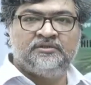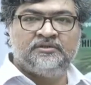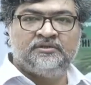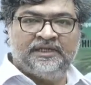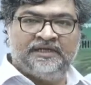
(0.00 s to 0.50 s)

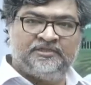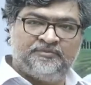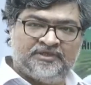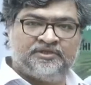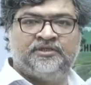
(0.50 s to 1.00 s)
Right, it is
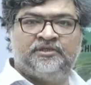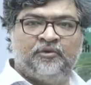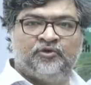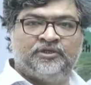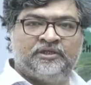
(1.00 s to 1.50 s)
mentioned in the book
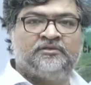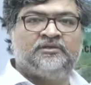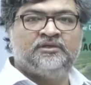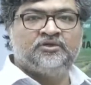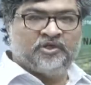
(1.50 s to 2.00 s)
there.
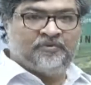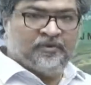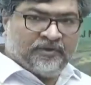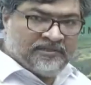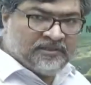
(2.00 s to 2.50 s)
So if you look
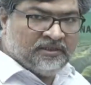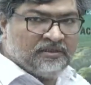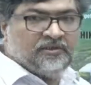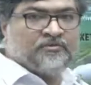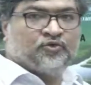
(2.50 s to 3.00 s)
at the
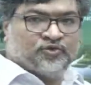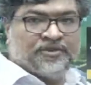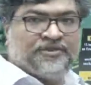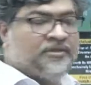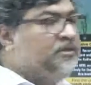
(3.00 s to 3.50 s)
question here,